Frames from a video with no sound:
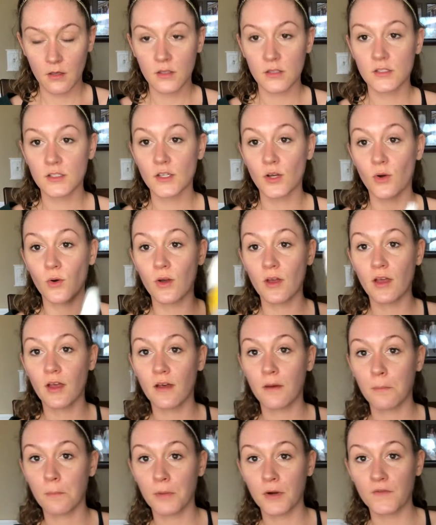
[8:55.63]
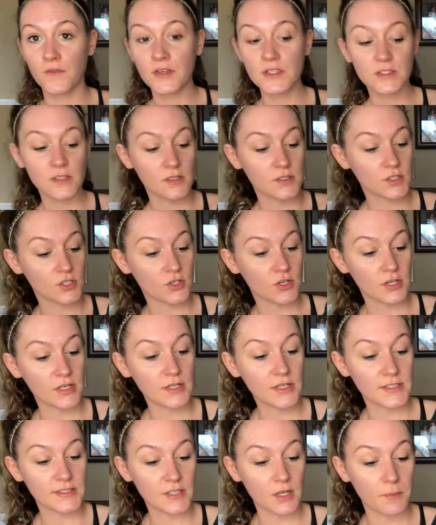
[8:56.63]
So Perfect
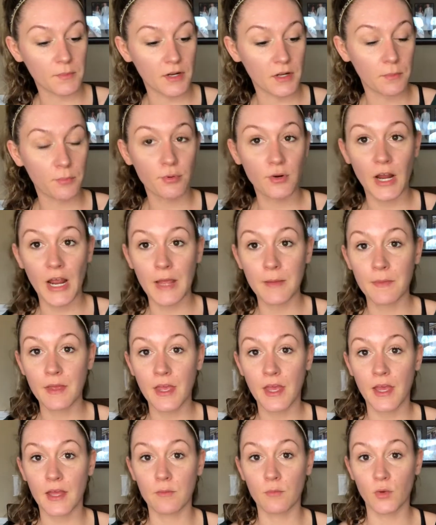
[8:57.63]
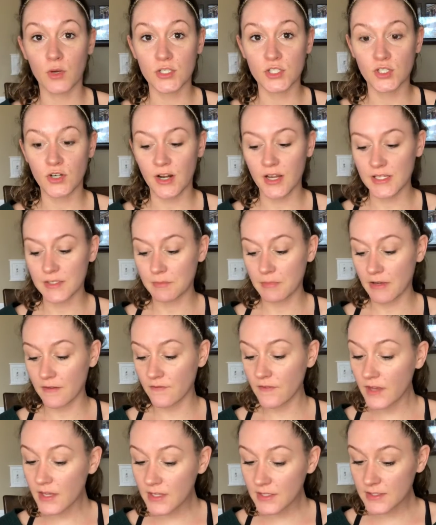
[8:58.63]
Sunscreen, that's how I'm gonna prime and moisturize my
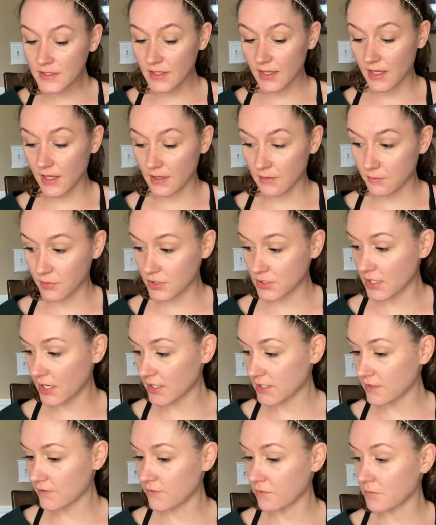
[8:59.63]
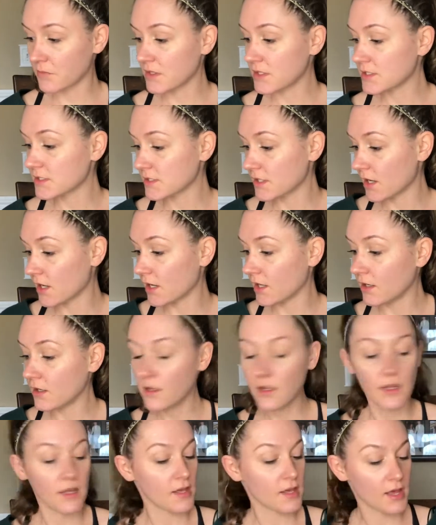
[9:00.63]
face and protect it from the
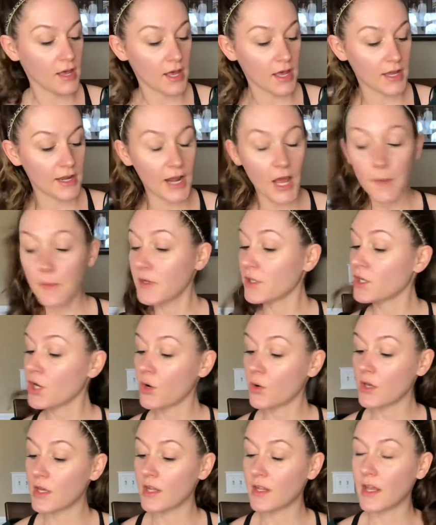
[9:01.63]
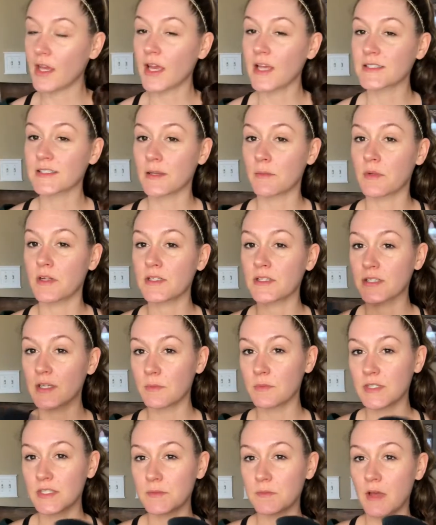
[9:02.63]
sun. And now I'm gonna go in, like I said, I'm gonna
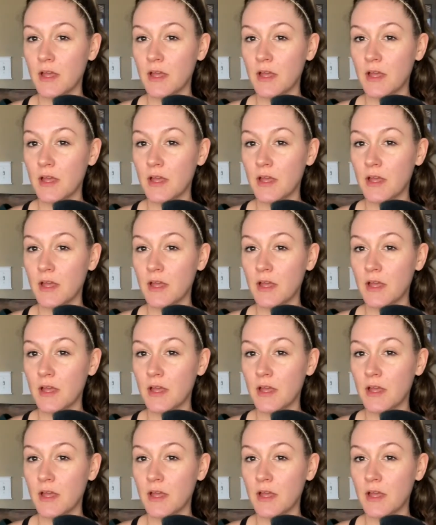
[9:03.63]
skip this